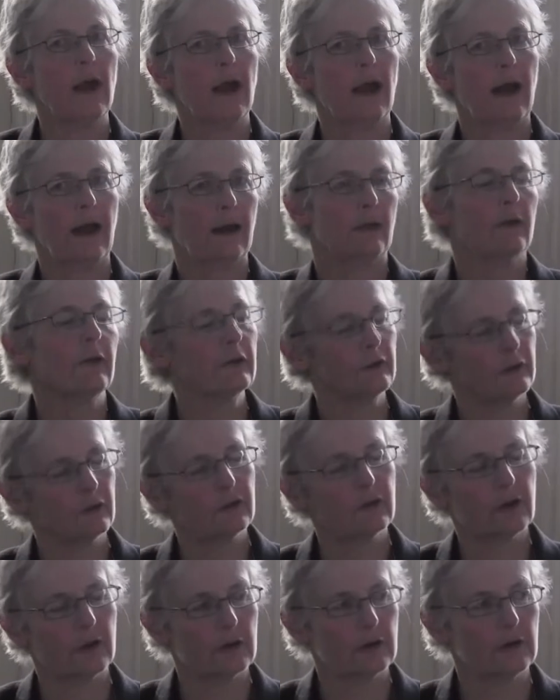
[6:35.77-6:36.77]
how the
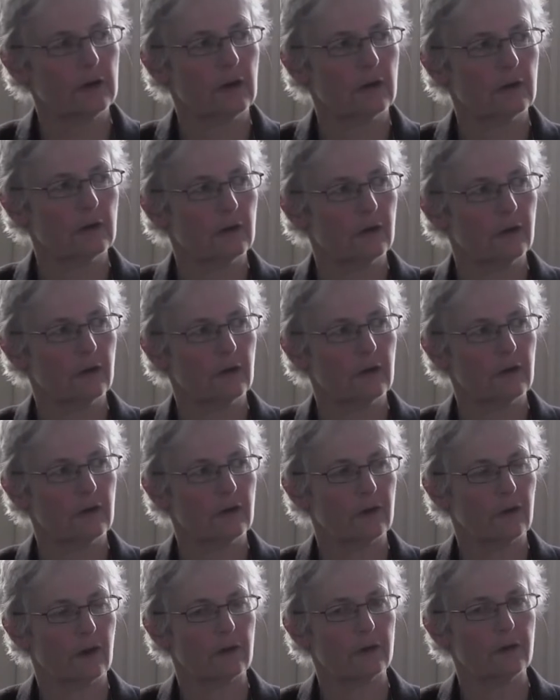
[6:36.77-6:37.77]
society understood
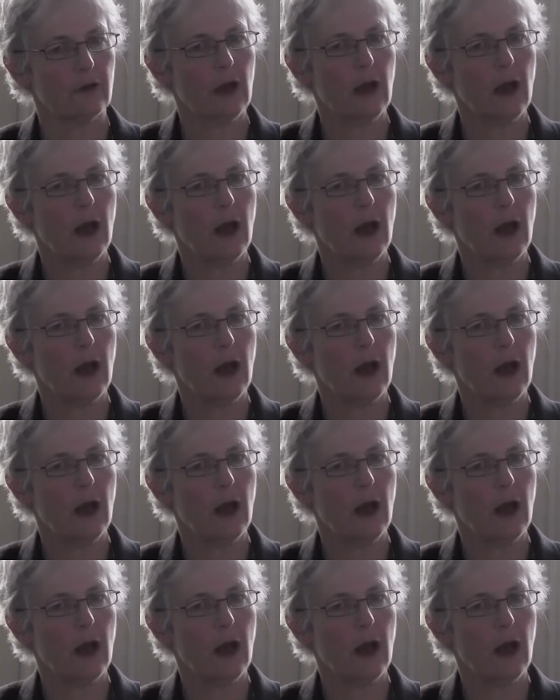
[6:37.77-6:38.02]
itself.